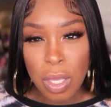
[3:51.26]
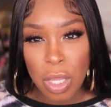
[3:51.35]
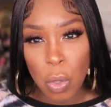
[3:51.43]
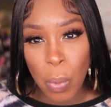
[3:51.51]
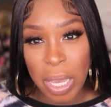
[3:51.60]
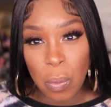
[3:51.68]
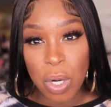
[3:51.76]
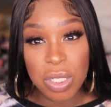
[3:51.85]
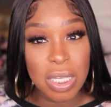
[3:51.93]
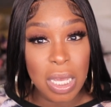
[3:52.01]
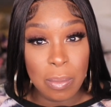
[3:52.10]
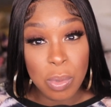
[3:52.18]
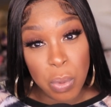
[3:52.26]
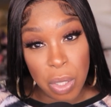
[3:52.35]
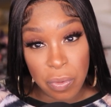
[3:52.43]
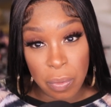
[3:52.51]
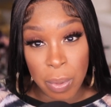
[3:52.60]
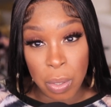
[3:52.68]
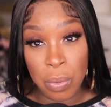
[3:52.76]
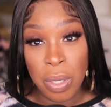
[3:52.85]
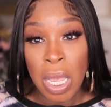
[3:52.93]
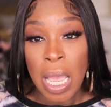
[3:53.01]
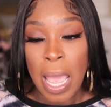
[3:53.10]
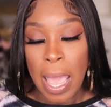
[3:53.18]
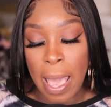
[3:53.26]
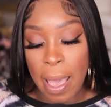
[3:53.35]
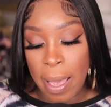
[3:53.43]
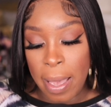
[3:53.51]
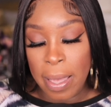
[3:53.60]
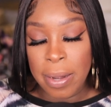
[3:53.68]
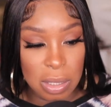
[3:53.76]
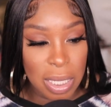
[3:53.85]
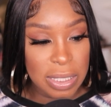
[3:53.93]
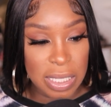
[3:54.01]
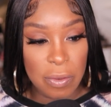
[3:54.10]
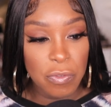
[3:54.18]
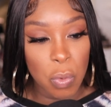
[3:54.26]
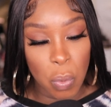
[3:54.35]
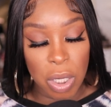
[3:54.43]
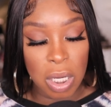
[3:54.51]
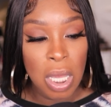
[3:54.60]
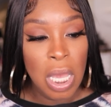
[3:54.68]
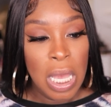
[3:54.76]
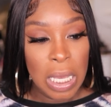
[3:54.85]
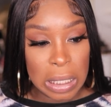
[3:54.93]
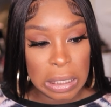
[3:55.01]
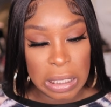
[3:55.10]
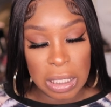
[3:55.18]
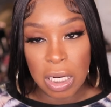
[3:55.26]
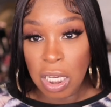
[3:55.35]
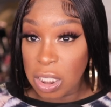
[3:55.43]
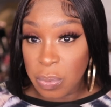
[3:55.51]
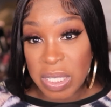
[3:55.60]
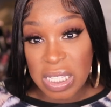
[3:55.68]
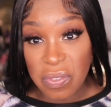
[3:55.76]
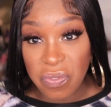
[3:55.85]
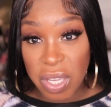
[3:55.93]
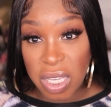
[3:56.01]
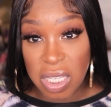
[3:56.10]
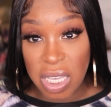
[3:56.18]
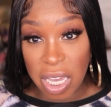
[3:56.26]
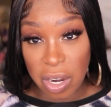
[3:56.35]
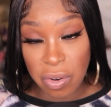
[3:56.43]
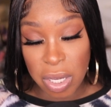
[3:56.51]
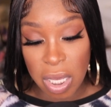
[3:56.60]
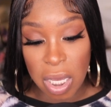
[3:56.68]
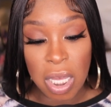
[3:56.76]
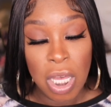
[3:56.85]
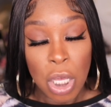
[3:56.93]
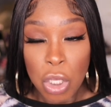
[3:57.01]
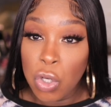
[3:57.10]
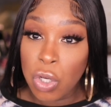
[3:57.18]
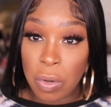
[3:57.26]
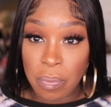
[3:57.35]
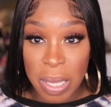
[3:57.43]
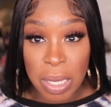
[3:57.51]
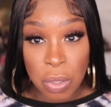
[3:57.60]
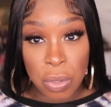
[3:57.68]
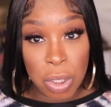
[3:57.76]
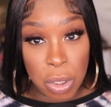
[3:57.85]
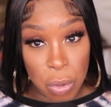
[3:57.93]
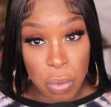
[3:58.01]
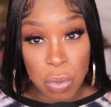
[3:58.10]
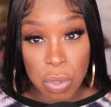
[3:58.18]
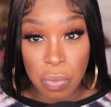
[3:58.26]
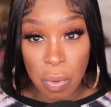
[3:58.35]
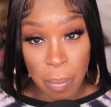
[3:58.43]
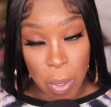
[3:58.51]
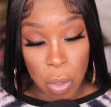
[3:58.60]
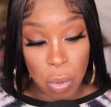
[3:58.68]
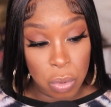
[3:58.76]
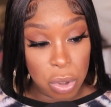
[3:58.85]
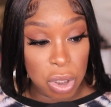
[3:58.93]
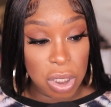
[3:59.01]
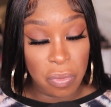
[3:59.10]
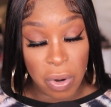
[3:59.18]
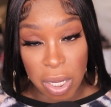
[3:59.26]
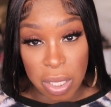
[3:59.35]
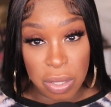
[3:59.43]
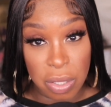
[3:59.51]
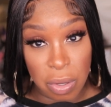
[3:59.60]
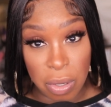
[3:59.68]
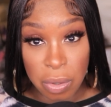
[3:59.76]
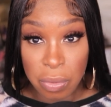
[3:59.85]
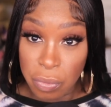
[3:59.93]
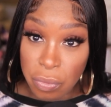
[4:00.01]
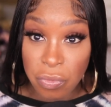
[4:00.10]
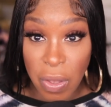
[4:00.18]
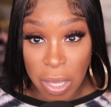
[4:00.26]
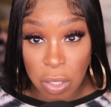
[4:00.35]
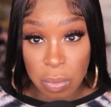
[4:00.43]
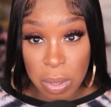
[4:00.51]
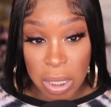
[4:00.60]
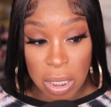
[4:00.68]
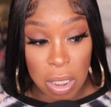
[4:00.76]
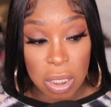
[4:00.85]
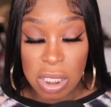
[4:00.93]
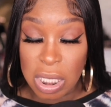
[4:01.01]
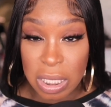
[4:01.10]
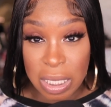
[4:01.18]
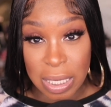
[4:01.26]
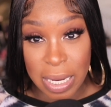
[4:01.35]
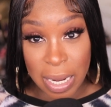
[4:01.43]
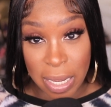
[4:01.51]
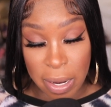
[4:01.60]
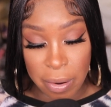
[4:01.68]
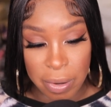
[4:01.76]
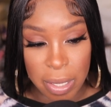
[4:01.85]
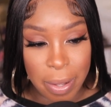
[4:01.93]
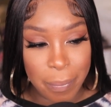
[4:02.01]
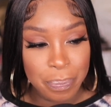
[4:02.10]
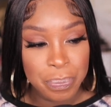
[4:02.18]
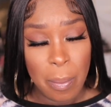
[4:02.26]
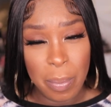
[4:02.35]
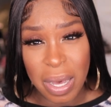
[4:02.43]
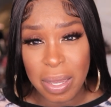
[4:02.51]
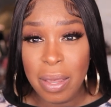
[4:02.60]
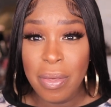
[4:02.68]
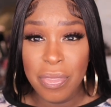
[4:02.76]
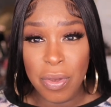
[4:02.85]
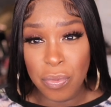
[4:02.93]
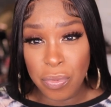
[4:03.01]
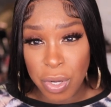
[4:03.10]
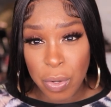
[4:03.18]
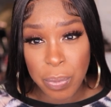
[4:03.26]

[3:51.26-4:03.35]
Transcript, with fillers: the way it works, it comes with a remote. And, like, say if you want to clean a specific area, you can manually use the remote to direct the vacuum cleaner to clean that area. But the real